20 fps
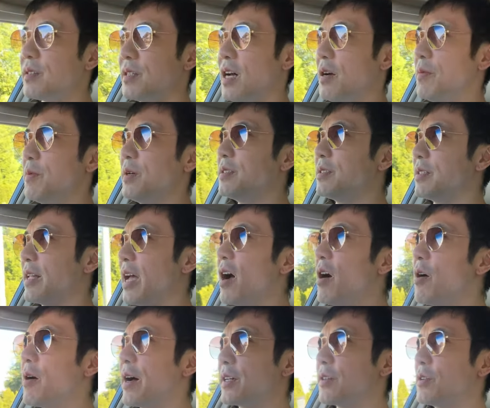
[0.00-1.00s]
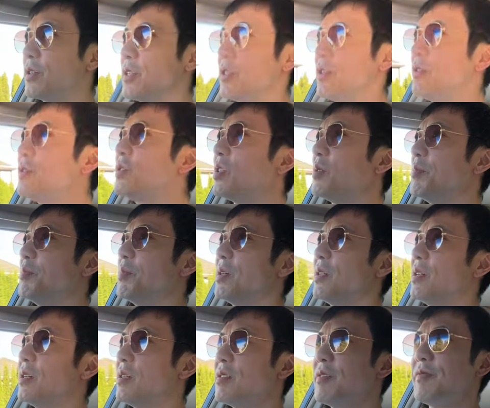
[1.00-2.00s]
I went now I go to
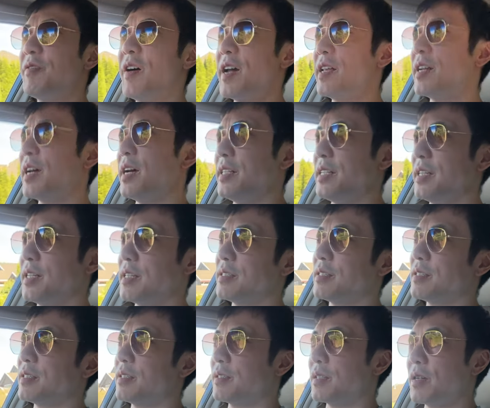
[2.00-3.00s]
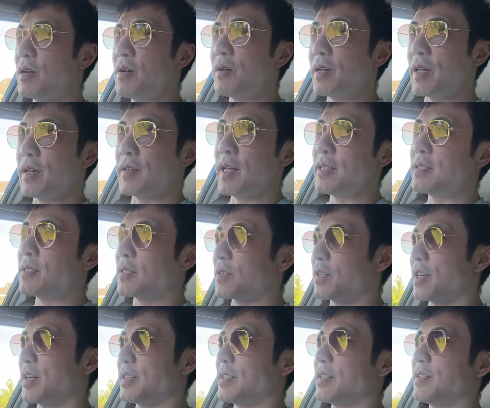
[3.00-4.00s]
YouTube to find ideas. okay, that's a
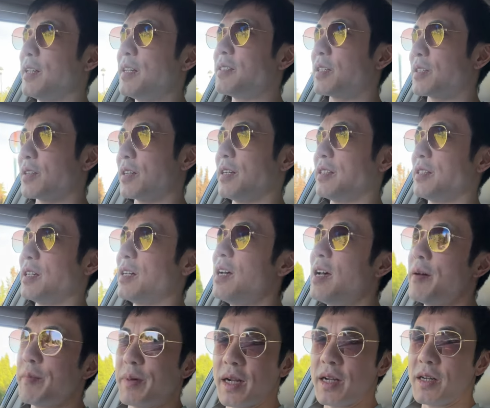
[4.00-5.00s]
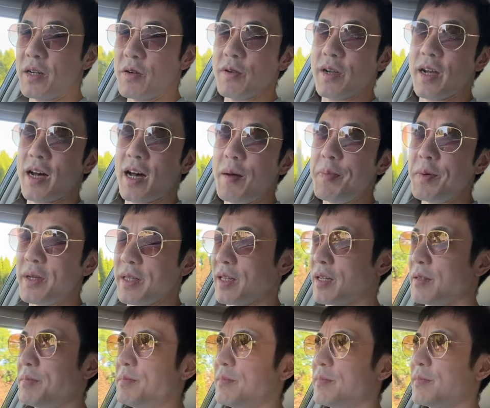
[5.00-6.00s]
good idea. That's a good idea. But I don't copy
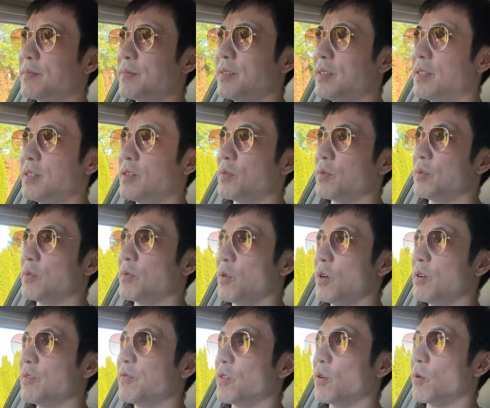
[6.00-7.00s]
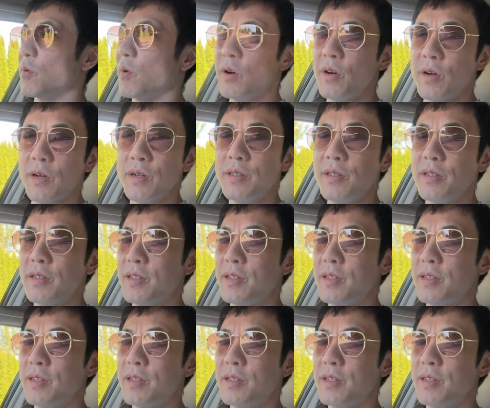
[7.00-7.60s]
them word for word